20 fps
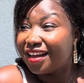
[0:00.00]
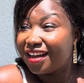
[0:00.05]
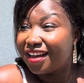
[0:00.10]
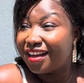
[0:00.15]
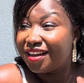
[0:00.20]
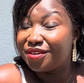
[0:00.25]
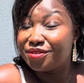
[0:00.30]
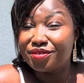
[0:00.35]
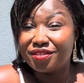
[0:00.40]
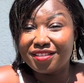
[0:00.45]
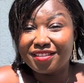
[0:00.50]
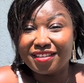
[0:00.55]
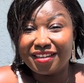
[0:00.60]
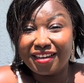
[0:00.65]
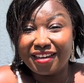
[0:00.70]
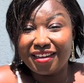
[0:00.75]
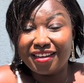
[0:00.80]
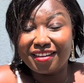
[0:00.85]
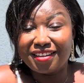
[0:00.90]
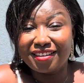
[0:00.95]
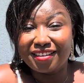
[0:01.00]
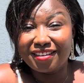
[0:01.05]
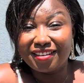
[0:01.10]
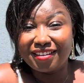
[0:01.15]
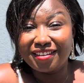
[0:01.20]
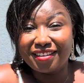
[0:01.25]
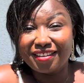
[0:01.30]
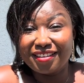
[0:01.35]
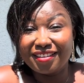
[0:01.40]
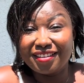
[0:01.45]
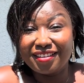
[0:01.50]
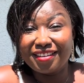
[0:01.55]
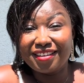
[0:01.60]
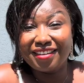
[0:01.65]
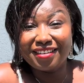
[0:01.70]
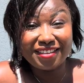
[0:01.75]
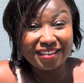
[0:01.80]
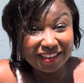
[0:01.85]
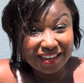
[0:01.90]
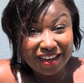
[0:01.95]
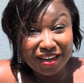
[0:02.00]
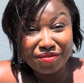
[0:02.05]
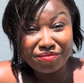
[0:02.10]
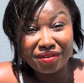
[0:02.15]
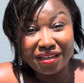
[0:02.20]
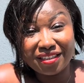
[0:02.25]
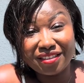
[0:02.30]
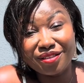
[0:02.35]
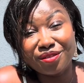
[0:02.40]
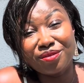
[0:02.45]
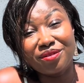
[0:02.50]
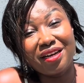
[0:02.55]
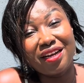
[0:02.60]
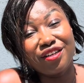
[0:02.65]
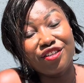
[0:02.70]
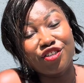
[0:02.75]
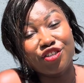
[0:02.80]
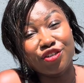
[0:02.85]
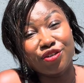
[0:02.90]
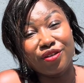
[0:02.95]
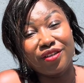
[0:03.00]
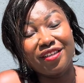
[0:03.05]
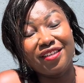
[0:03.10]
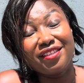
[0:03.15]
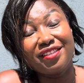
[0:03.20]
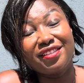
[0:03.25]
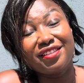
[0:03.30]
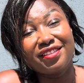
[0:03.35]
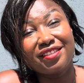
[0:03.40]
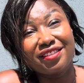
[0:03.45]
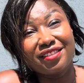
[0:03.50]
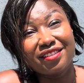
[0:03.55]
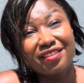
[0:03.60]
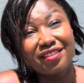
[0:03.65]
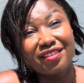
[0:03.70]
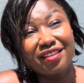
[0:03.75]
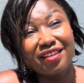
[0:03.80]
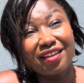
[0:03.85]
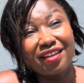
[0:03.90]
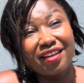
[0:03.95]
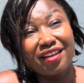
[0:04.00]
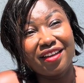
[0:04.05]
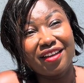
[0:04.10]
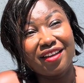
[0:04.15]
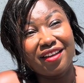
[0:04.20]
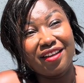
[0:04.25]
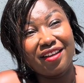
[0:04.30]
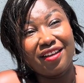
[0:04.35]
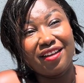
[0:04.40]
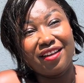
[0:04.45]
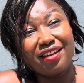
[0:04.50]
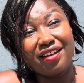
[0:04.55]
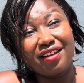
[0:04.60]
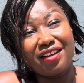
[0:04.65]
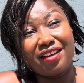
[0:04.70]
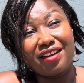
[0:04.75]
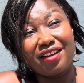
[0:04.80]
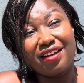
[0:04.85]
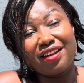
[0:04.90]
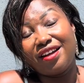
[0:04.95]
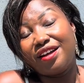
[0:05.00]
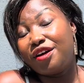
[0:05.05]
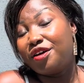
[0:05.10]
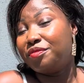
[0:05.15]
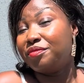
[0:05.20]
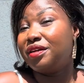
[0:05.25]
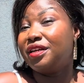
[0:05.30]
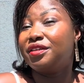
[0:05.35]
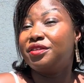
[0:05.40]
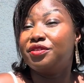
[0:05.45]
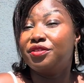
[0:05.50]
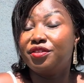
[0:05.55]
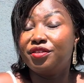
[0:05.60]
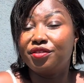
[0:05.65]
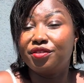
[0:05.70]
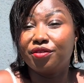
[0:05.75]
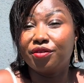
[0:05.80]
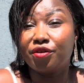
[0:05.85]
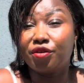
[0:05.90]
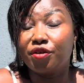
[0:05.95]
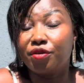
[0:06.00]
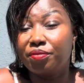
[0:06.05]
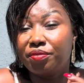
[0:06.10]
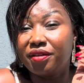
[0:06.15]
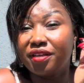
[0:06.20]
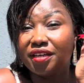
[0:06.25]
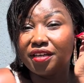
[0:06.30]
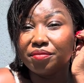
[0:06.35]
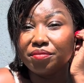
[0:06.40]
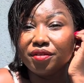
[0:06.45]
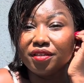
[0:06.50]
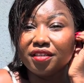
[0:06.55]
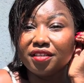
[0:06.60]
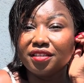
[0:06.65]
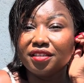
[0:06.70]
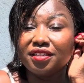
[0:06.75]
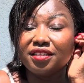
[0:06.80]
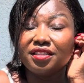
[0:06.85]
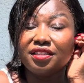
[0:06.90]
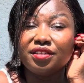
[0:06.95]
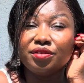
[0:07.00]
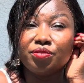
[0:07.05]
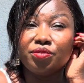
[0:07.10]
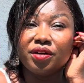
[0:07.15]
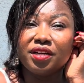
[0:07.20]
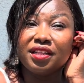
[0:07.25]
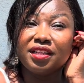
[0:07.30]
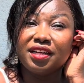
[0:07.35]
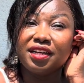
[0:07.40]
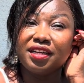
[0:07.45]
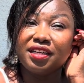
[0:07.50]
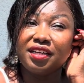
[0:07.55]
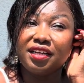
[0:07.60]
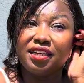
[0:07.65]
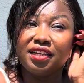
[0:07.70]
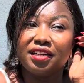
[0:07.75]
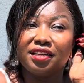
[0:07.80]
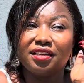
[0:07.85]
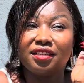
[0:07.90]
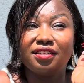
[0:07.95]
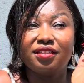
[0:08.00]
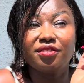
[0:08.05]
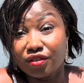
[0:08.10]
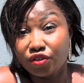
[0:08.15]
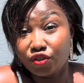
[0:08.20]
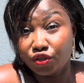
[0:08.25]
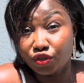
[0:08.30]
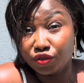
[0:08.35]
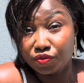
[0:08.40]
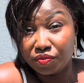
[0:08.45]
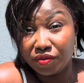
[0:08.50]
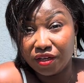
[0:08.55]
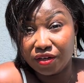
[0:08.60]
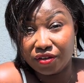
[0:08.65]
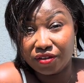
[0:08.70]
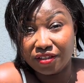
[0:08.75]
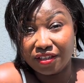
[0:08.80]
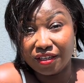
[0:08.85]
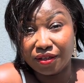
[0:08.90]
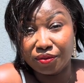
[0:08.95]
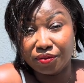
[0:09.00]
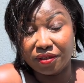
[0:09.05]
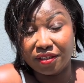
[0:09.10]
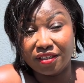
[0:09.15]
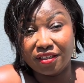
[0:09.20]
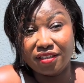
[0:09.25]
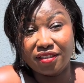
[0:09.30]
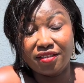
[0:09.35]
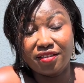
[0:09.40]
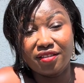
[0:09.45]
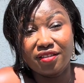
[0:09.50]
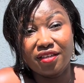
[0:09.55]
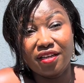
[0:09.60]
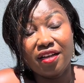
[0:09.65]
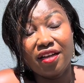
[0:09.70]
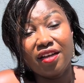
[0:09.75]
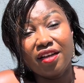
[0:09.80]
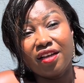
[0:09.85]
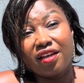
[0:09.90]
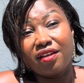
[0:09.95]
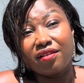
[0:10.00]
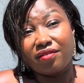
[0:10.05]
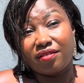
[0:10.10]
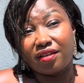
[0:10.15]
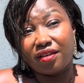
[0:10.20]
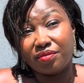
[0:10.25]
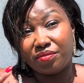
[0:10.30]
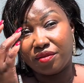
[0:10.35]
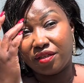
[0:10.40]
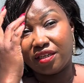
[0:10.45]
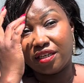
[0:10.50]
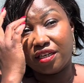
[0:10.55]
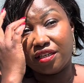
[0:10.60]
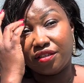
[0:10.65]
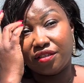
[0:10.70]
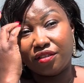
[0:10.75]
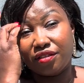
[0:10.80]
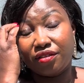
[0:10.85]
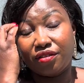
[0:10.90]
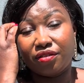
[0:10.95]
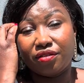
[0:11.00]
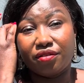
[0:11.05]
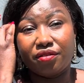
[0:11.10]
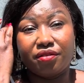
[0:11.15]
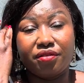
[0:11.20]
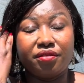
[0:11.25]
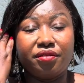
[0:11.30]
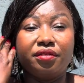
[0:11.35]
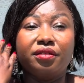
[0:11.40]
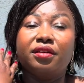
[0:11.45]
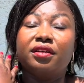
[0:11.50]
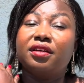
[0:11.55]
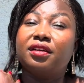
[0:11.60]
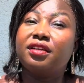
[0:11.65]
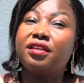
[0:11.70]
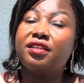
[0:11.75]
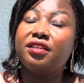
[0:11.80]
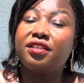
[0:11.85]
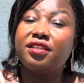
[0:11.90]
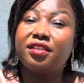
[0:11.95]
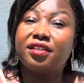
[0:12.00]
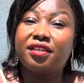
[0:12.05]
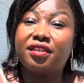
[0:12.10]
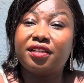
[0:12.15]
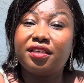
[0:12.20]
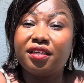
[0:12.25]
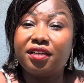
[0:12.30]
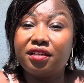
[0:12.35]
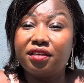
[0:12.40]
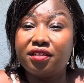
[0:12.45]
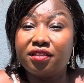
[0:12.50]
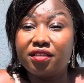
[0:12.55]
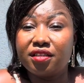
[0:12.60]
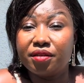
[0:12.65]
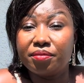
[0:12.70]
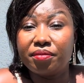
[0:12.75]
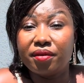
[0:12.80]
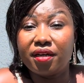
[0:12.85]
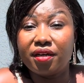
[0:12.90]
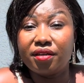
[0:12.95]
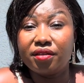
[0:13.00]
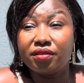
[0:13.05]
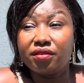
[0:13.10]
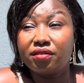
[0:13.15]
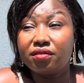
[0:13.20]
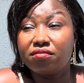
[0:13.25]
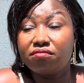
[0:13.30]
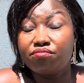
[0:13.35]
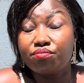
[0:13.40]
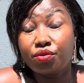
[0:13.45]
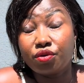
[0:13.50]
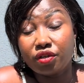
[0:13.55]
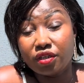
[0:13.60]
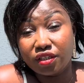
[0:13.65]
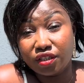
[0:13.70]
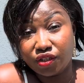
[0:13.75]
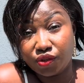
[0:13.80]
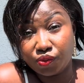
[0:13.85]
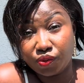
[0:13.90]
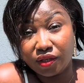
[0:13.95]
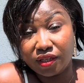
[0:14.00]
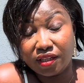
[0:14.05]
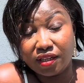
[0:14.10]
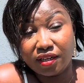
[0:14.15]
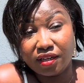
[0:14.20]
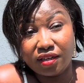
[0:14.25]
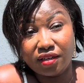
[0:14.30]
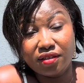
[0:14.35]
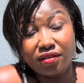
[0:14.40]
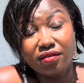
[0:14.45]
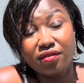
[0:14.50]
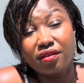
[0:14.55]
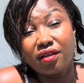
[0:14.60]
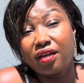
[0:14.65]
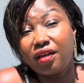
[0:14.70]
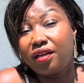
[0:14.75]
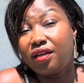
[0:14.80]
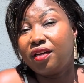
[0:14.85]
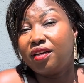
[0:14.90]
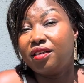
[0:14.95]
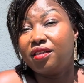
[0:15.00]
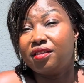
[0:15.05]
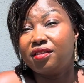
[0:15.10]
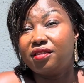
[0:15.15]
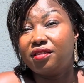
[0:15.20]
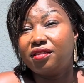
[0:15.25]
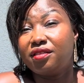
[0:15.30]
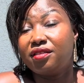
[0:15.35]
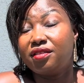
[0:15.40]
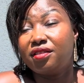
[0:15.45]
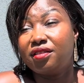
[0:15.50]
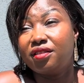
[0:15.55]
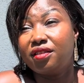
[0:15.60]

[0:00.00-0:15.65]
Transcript: I was like, did I make the right choice? How am I going to cope here? Because the weather here took me unawares. I mean, I used to hear a lot about Polish weather, and